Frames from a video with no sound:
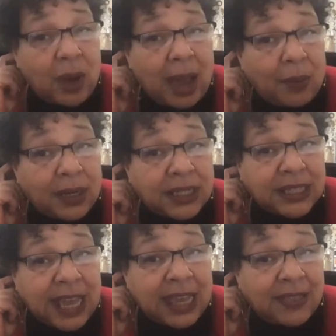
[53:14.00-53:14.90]
I want to
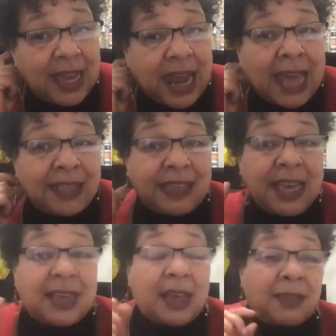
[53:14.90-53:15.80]
say that I
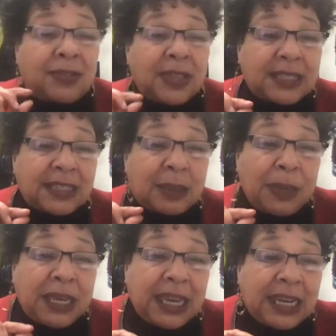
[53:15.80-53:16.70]
think this is the
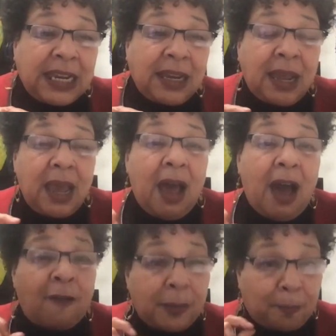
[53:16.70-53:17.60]
beginning
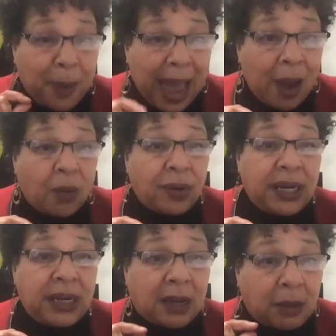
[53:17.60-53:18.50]
of
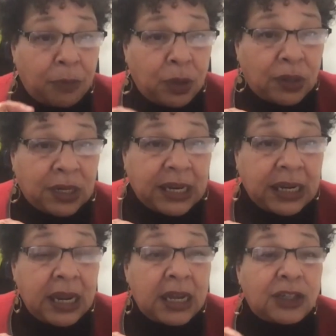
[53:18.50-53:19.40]
empowering a
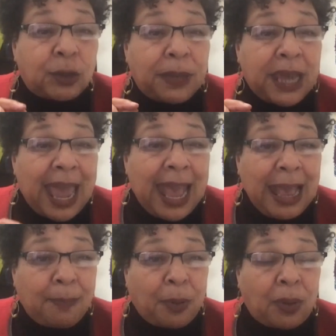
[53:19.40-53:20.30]
community to be
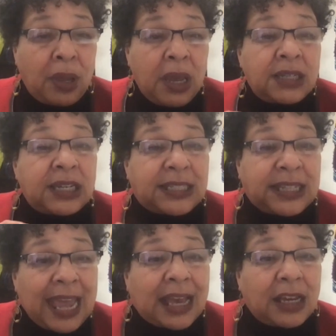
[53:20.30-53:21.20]
able to
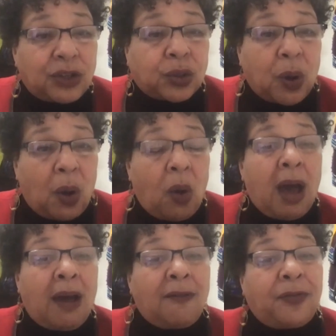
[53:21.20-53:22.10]
take control
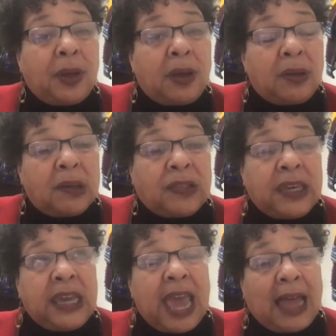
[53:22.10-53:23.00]
of
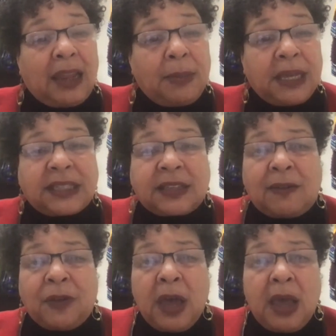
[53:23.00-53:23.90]
the elements of